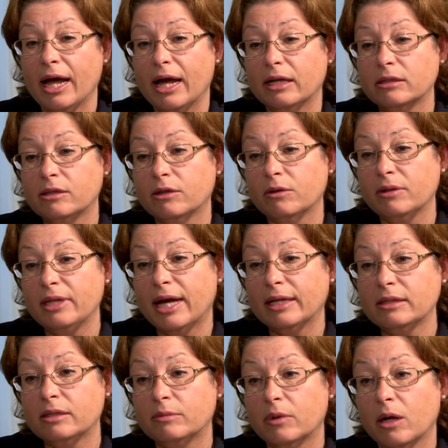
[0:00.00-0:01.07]
And so
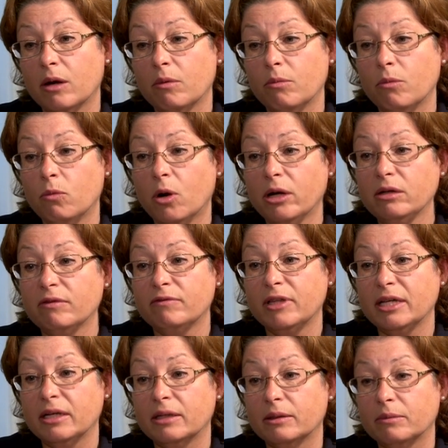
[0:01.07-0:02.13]
that's one of
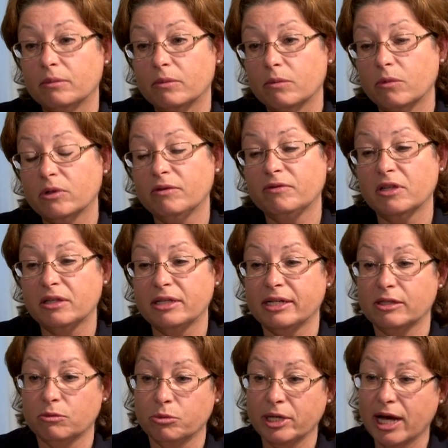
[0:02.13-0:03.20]
the
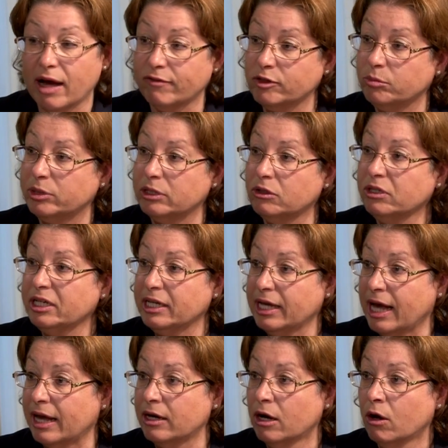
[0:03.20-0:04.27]
things we have to be looking
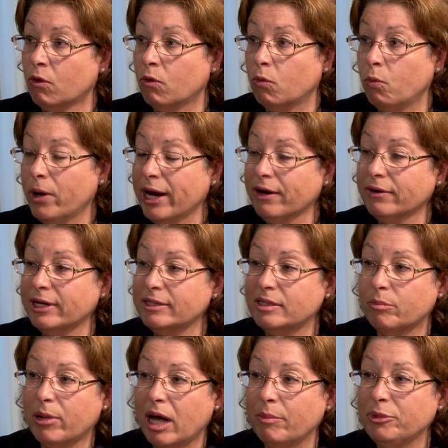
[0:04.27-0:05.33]
at. Where has
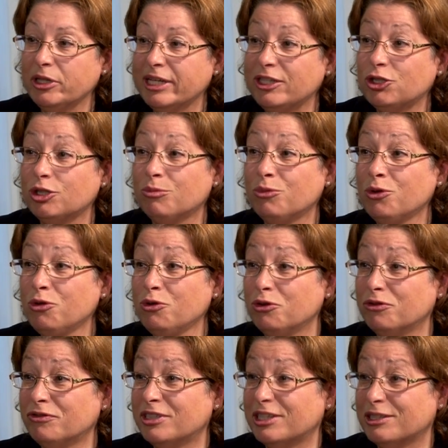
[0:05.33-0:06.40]
the population
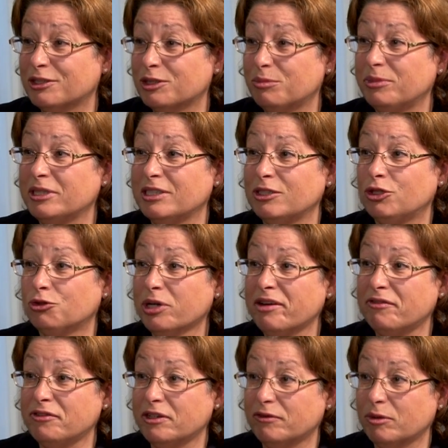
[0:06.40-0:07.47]
moved? There's been a
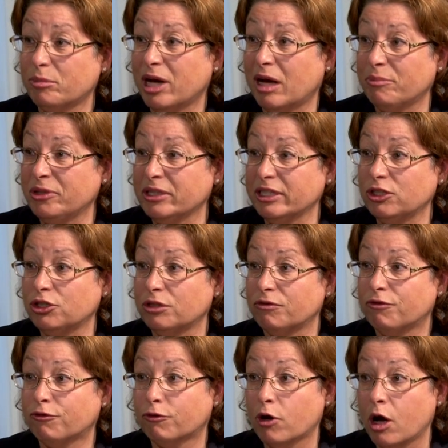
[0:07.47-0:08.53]
drift of the population
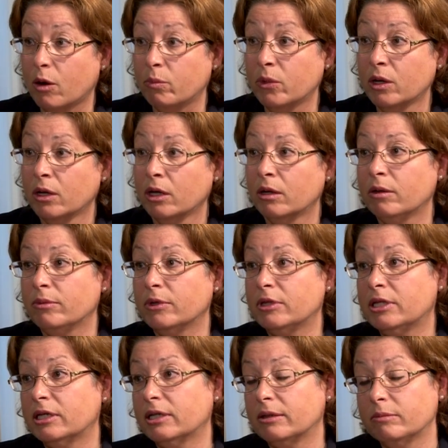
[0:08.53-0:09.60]
from
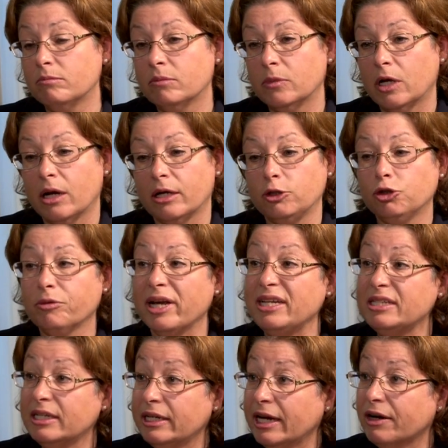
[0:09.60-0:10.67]
the
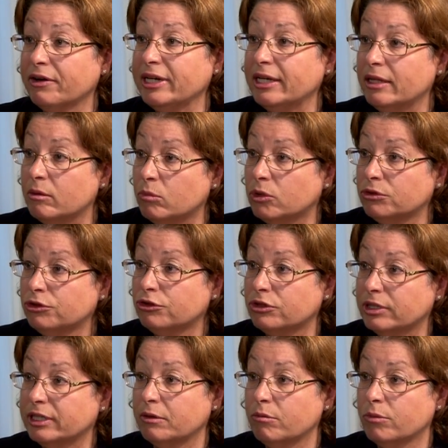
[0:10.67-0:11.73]
Trenton area, the Mercer,